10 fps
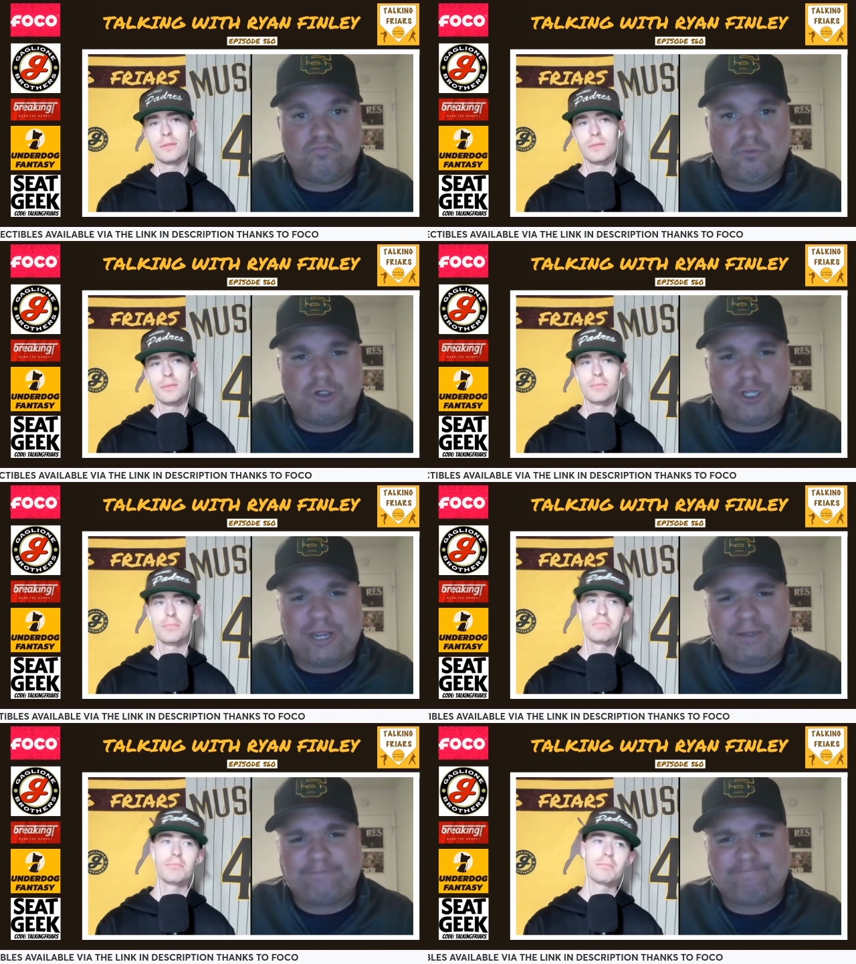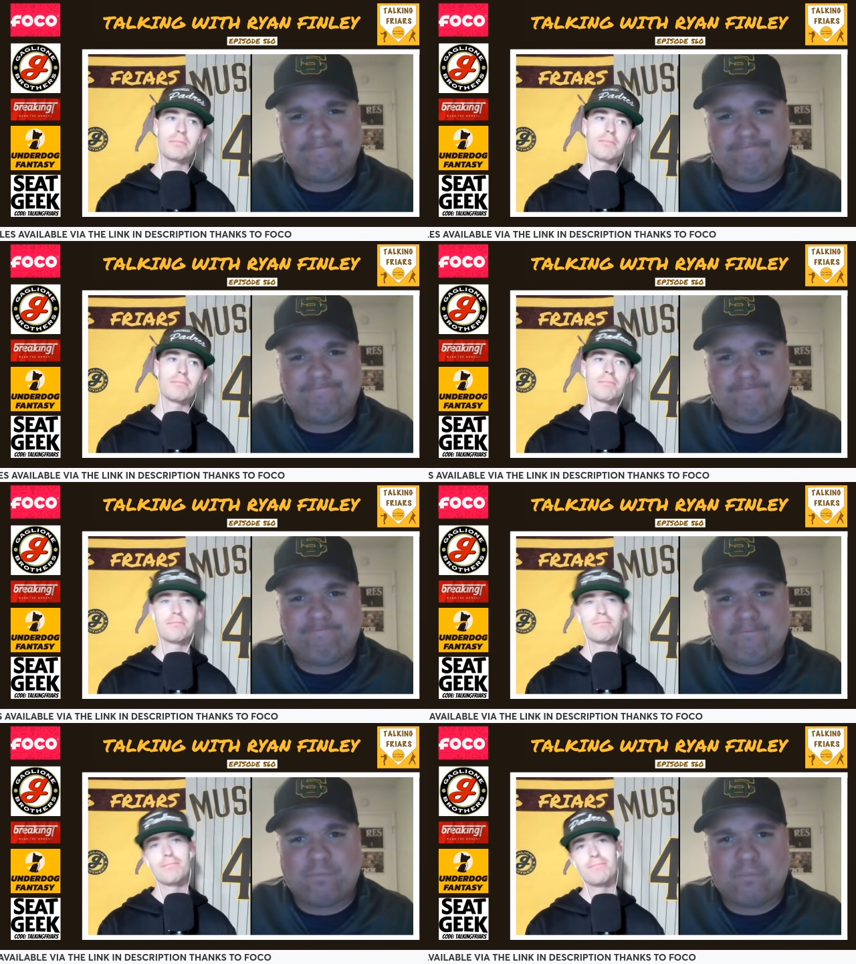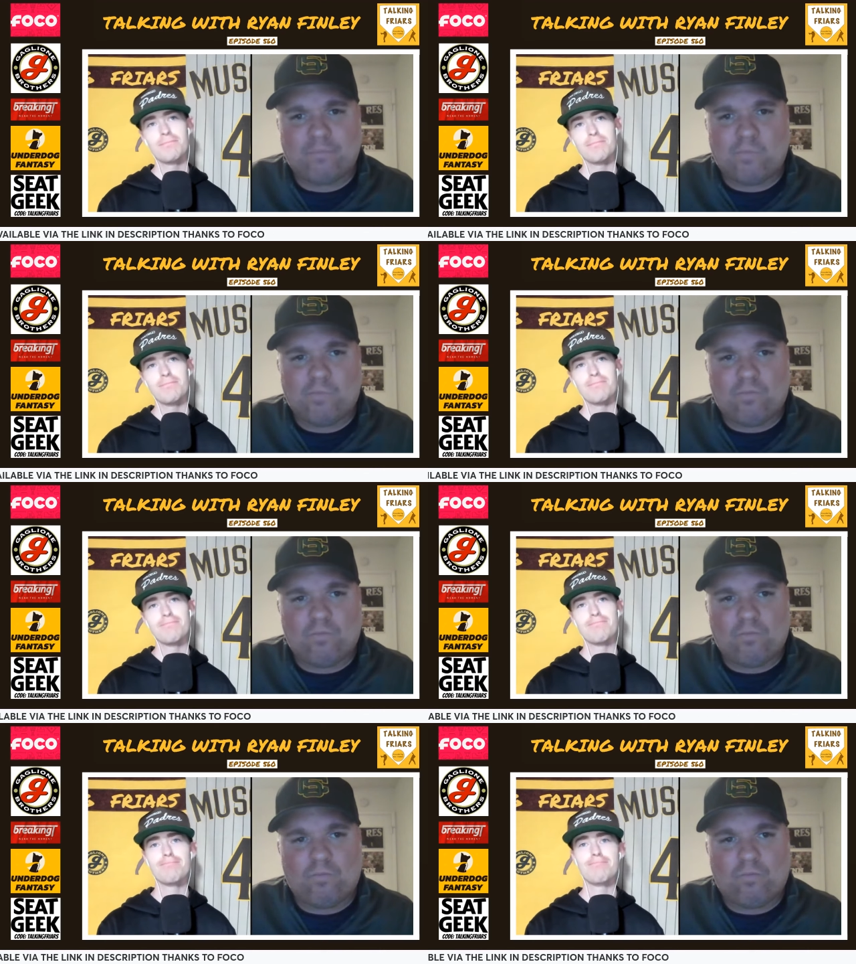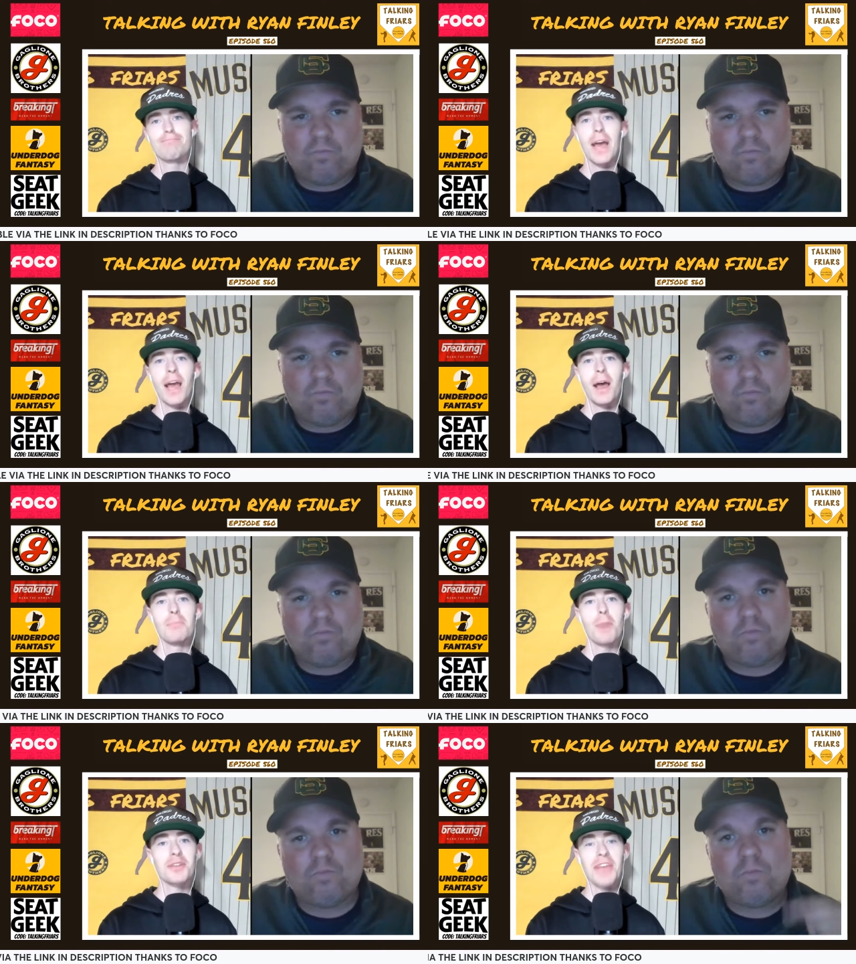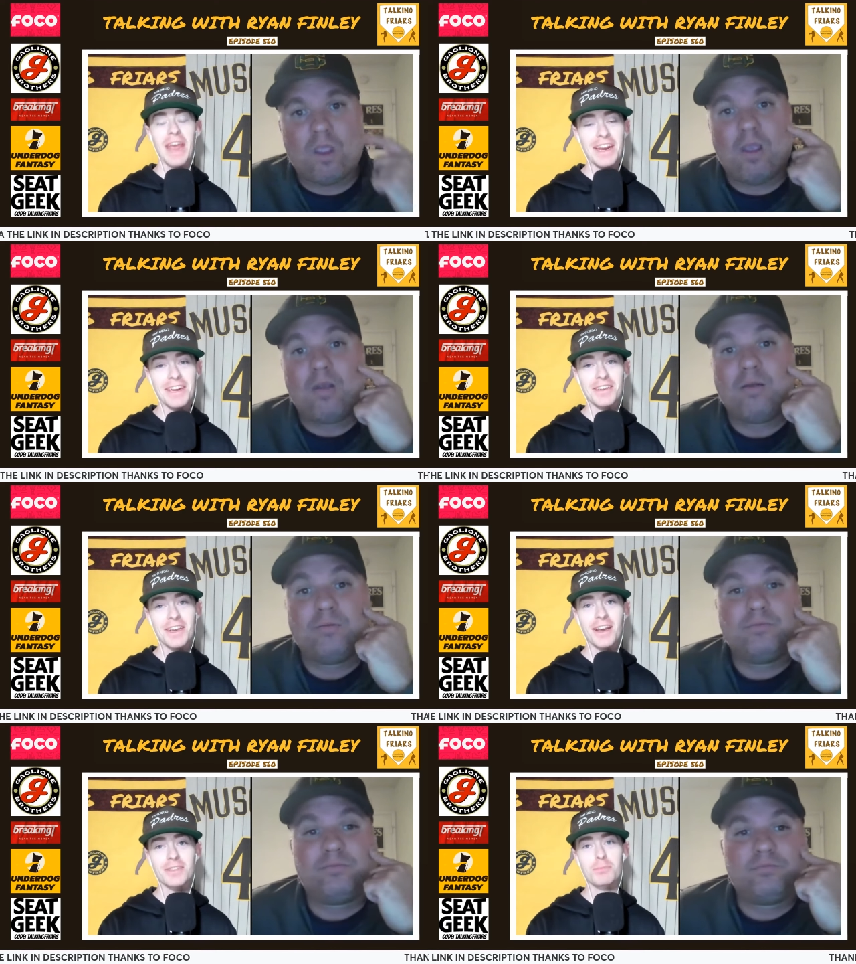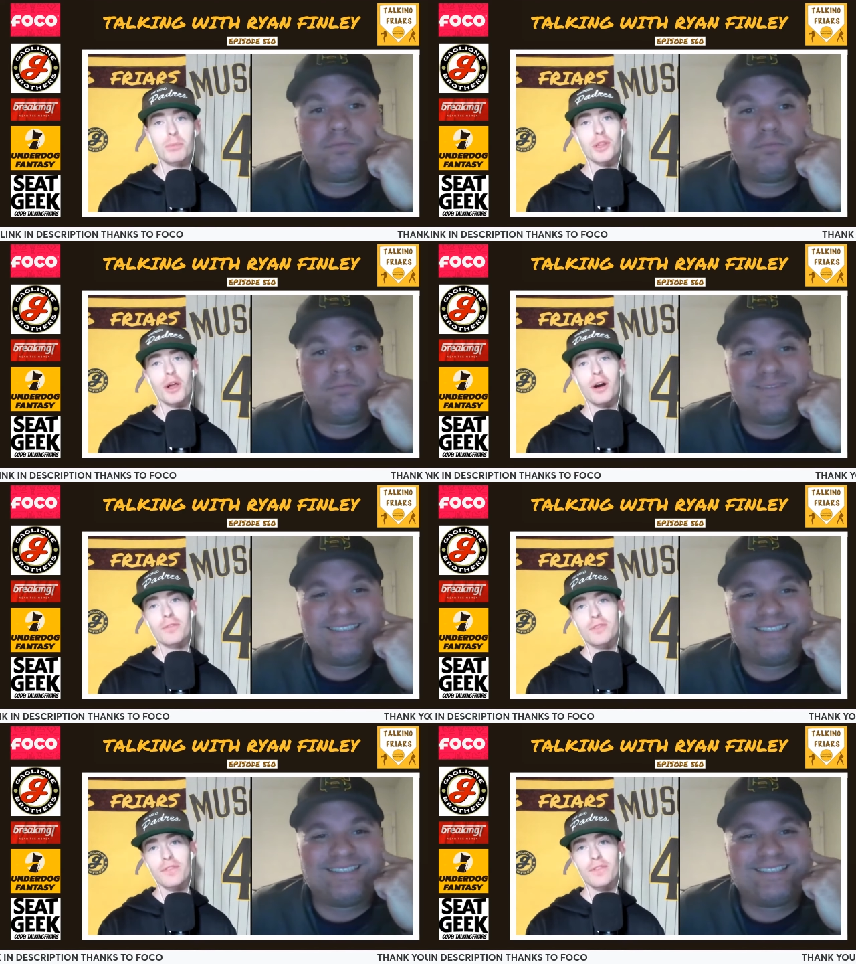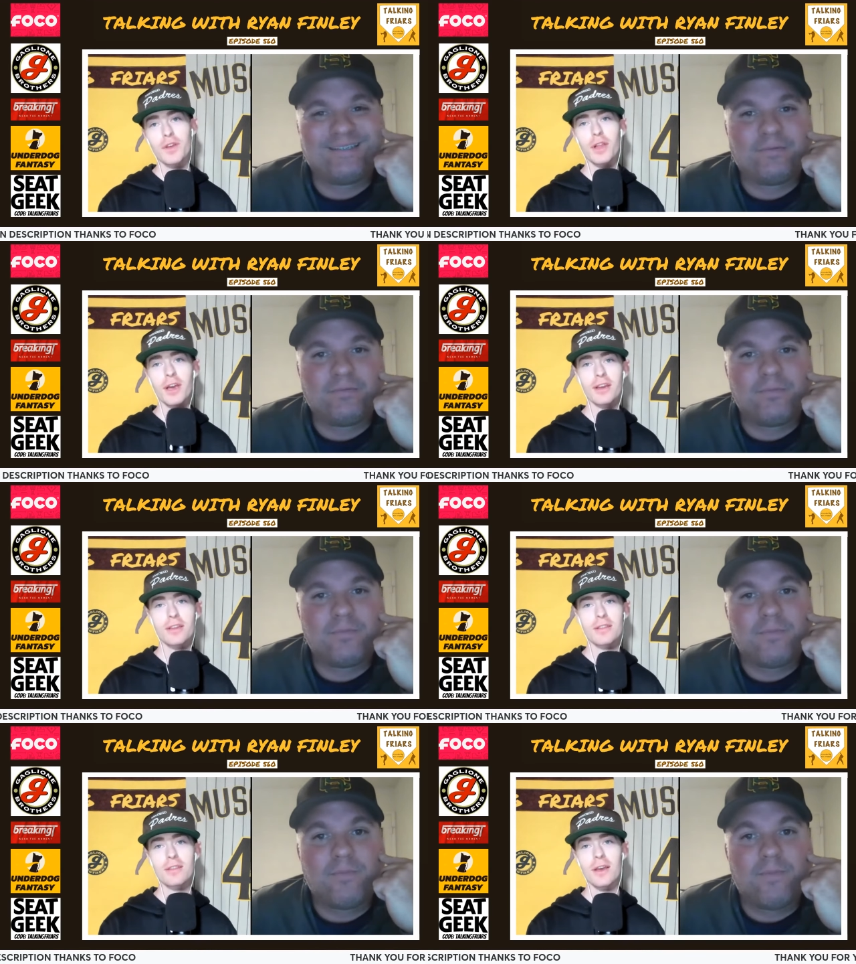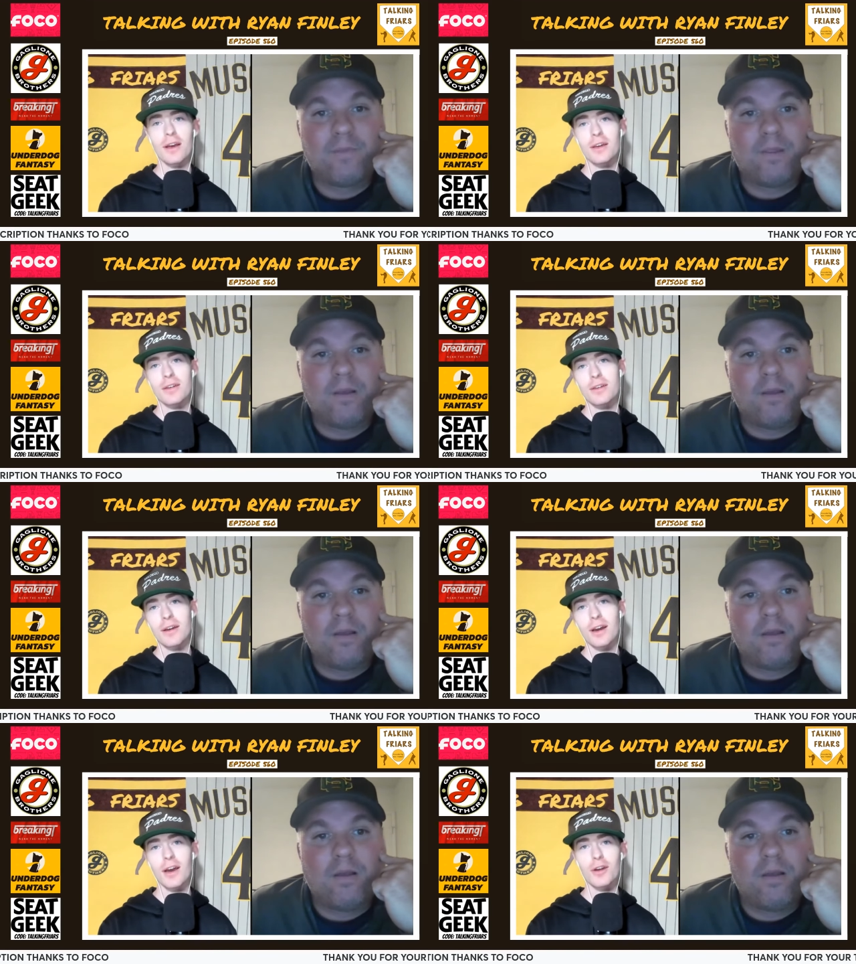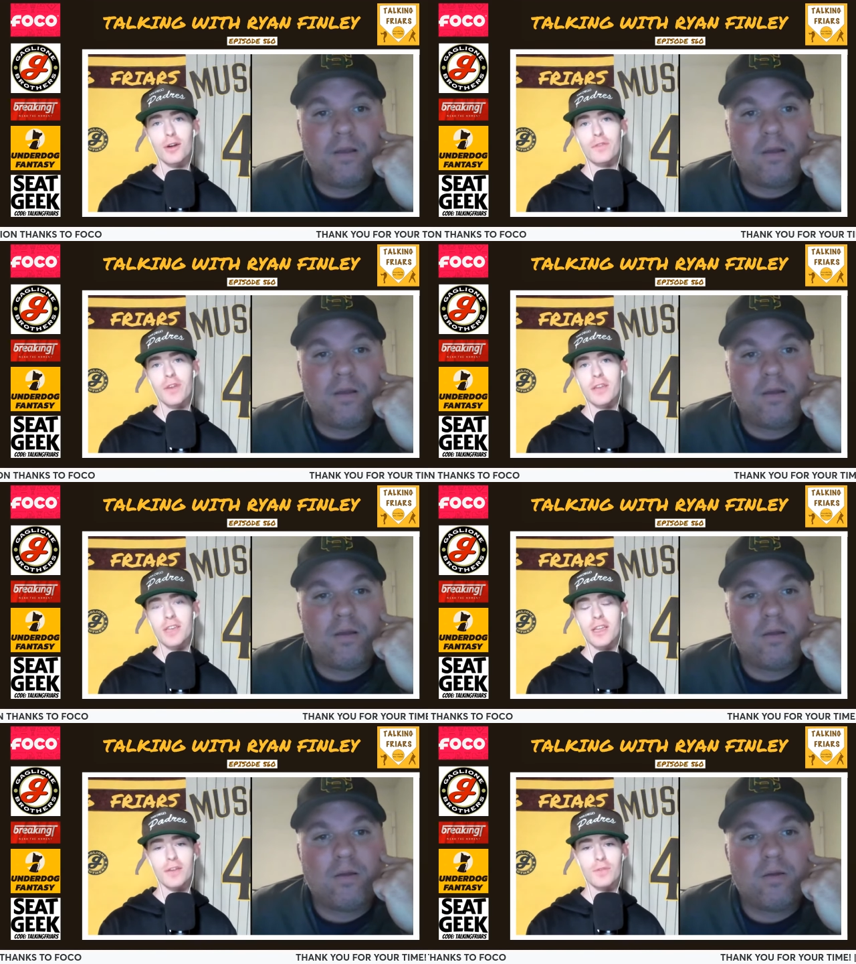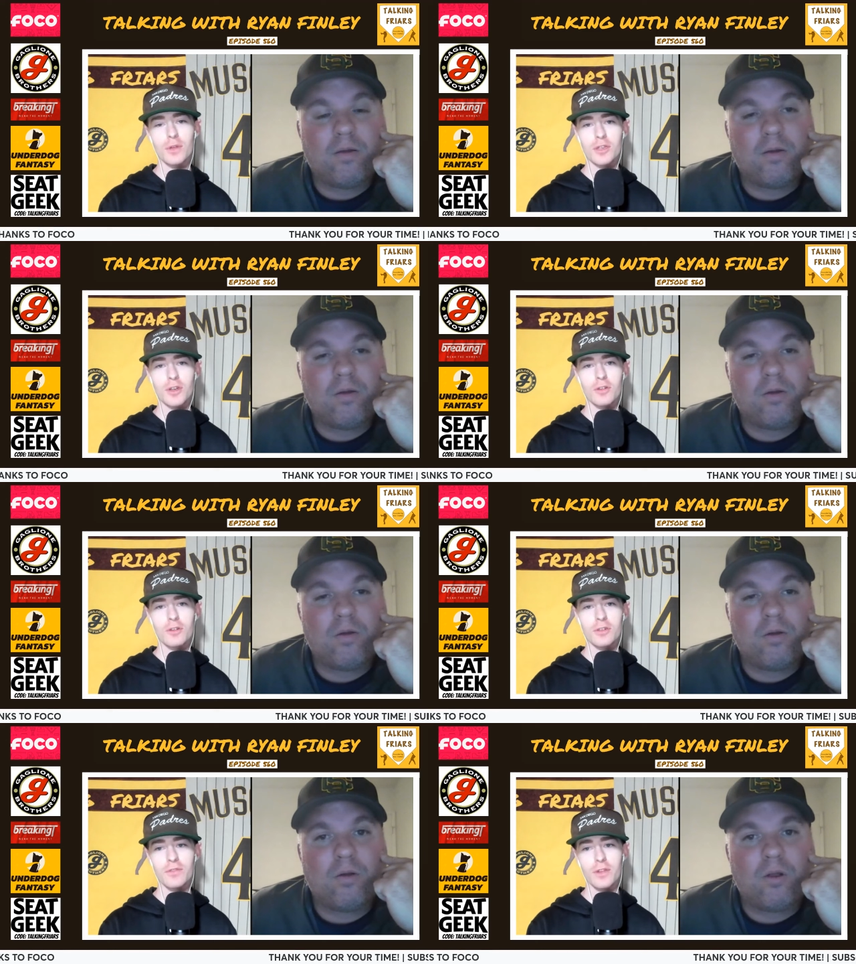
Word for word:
Speaker 1: Don't you think?
Speaker 2: Mm, most hated, yes. Beloved, I feel like I don't know if I'd say that with the Chargers. I feel